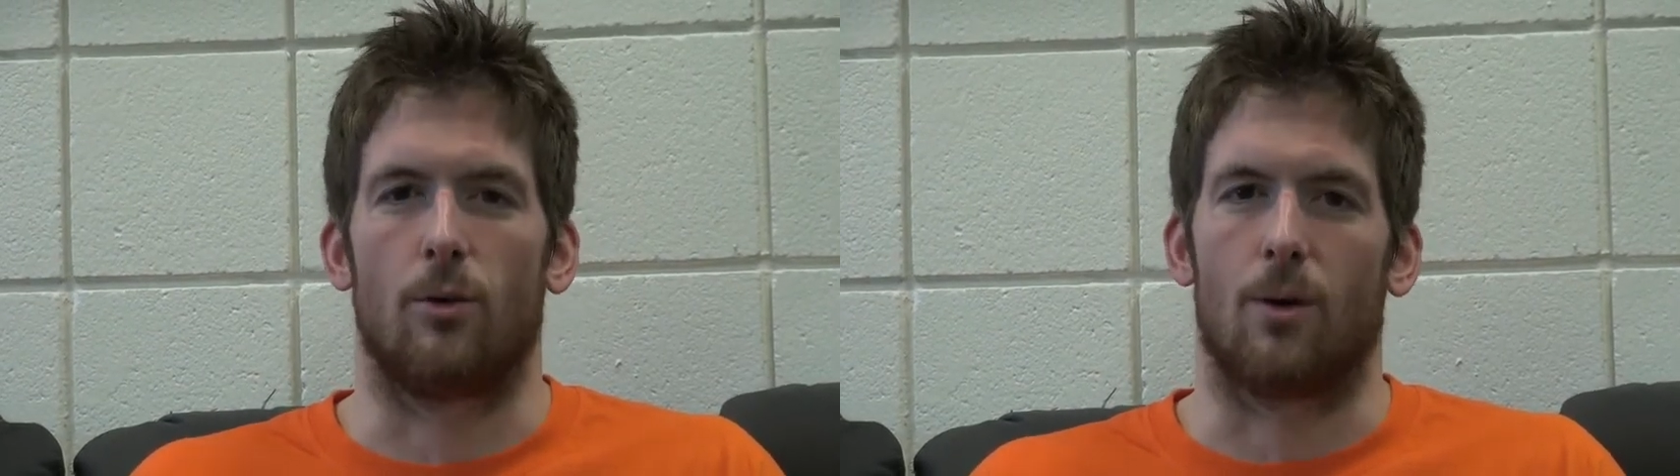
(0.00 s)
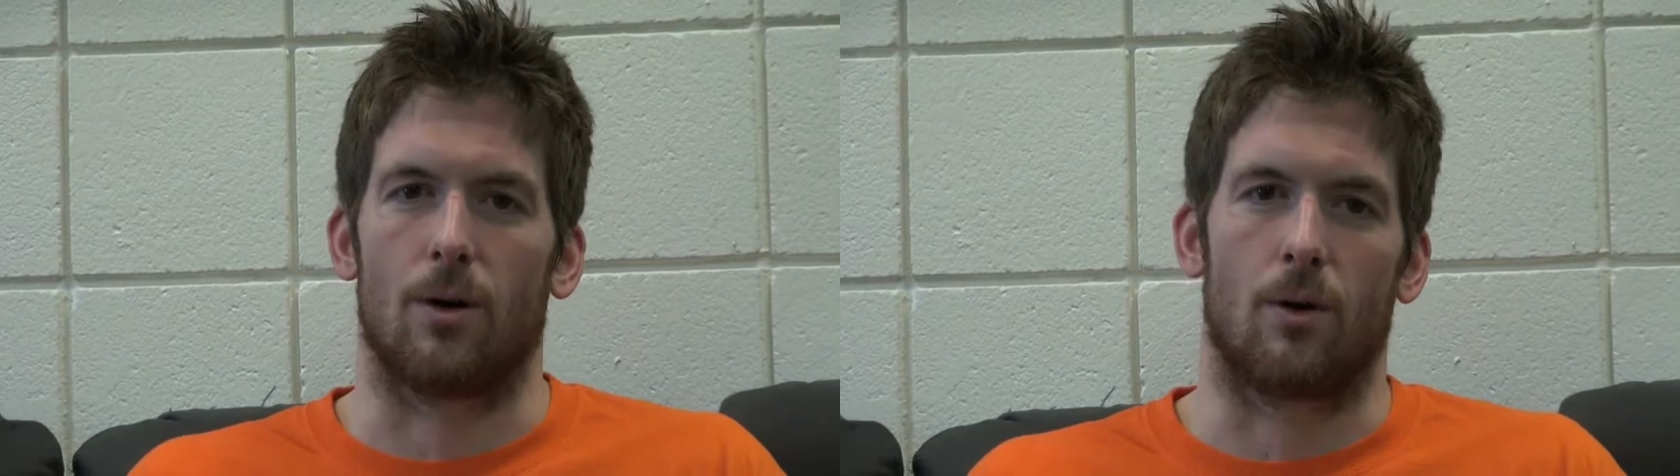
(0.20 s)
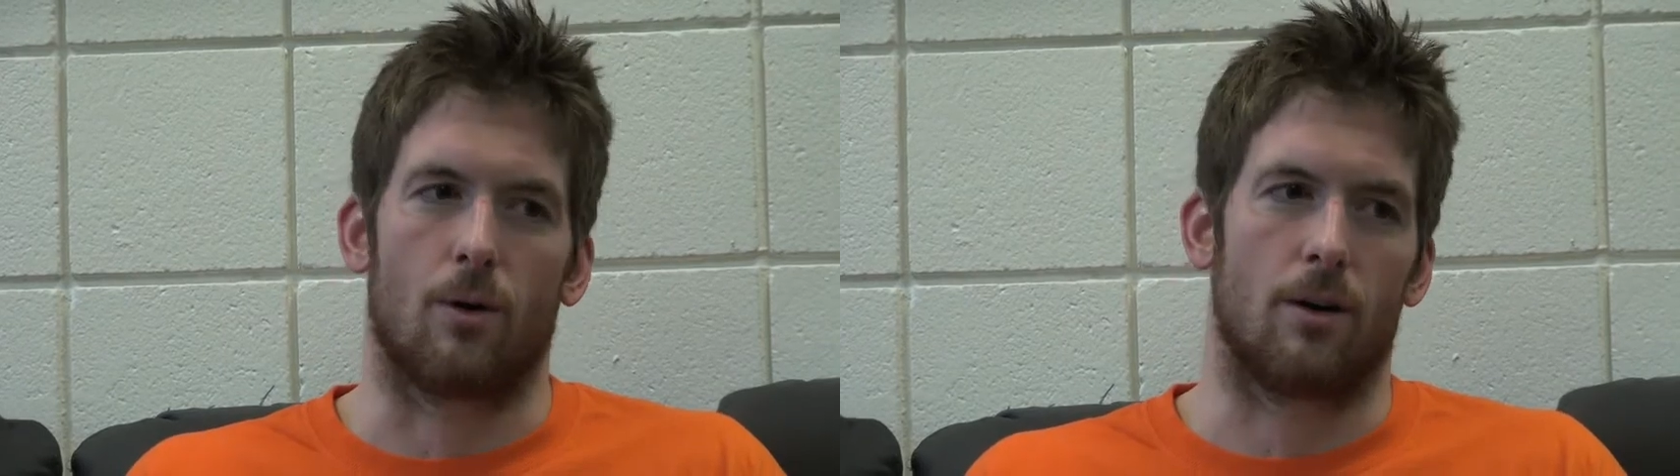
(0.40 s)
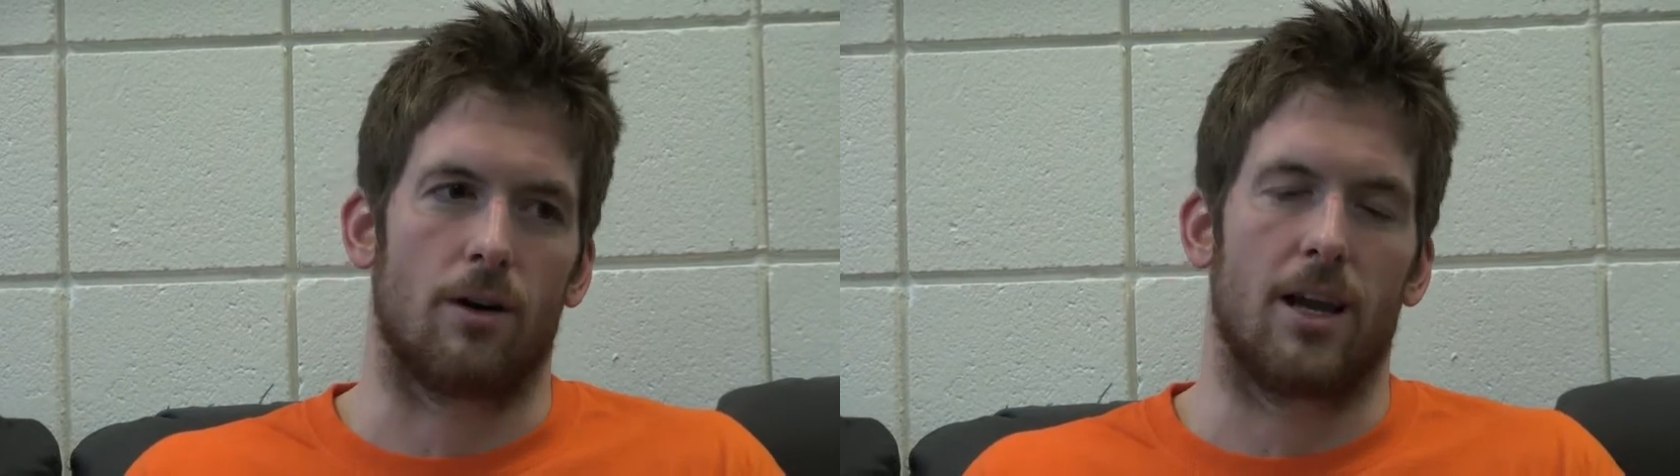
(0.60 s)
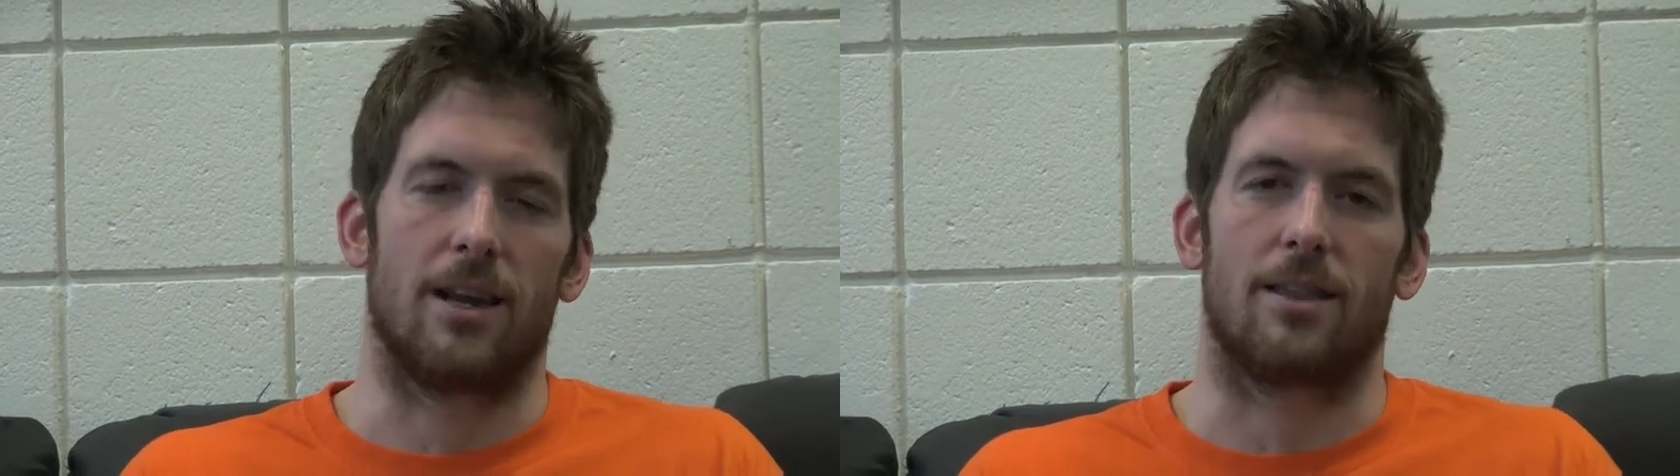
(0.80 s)
or,
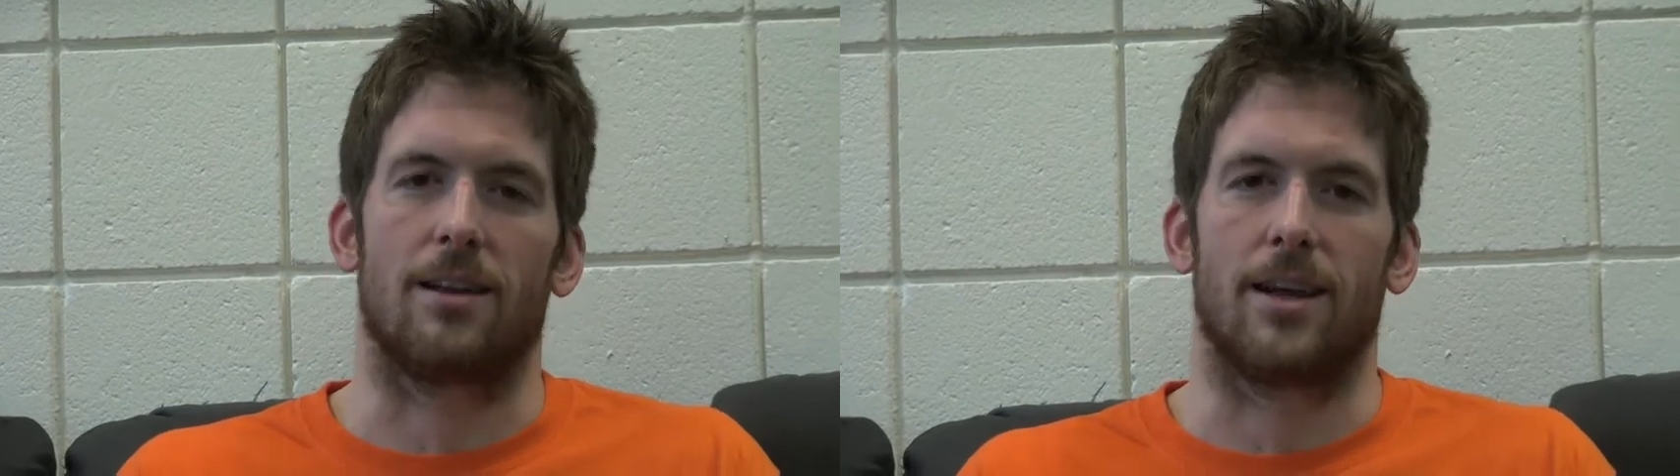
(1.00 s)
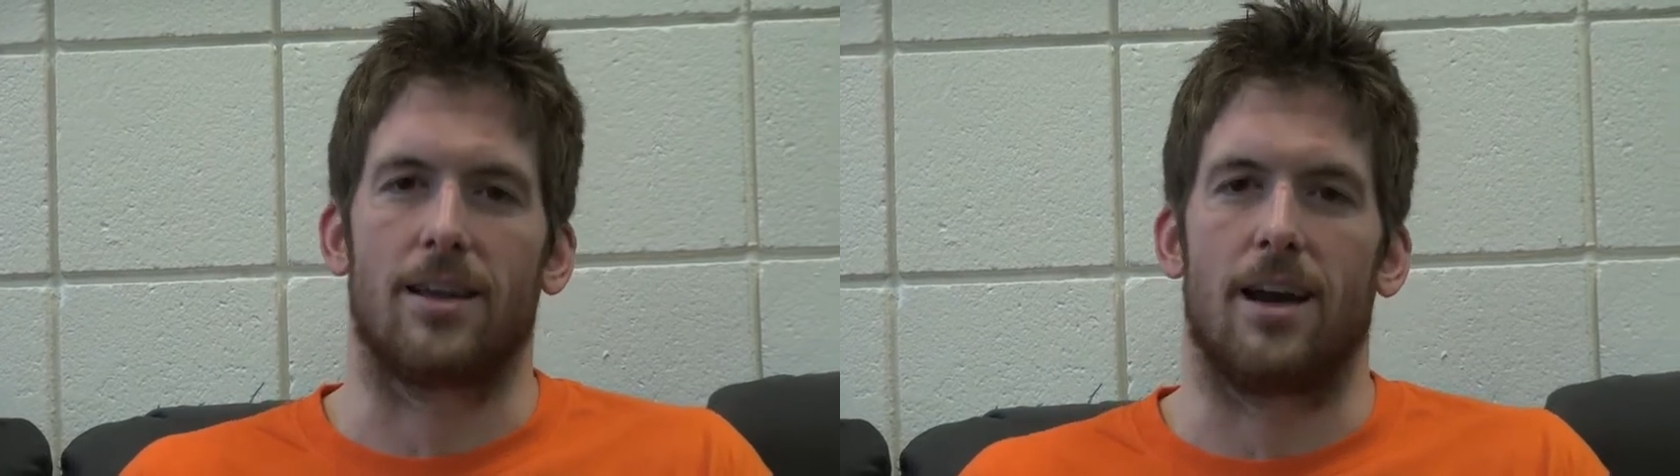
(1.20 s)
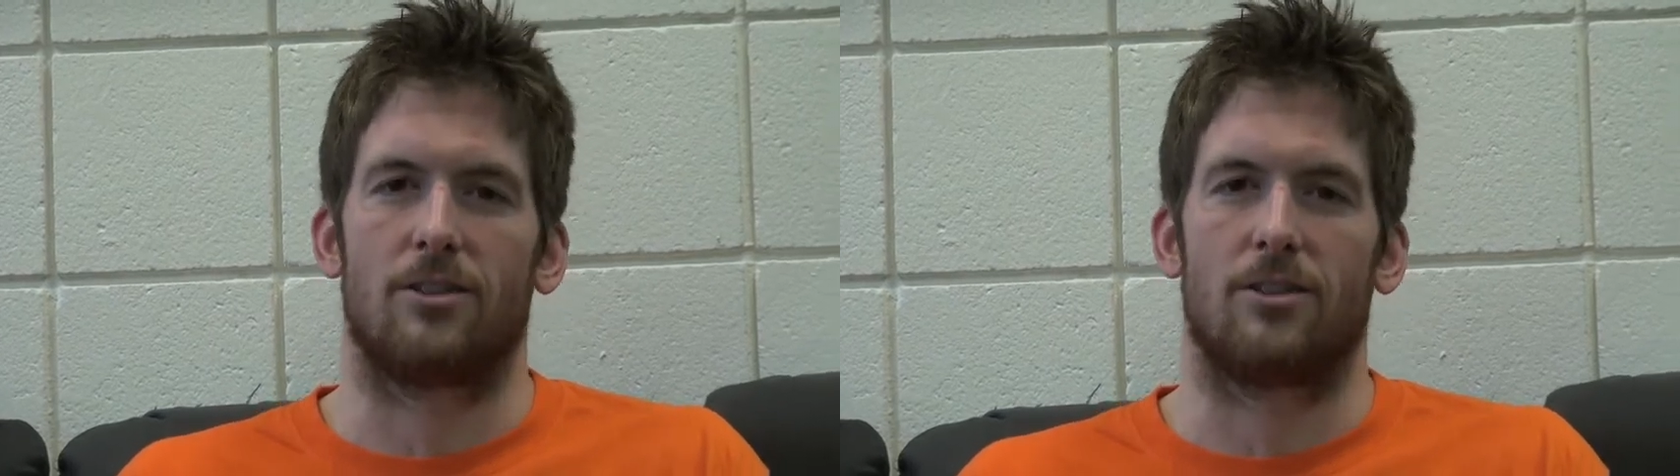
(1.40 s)
or anything like that.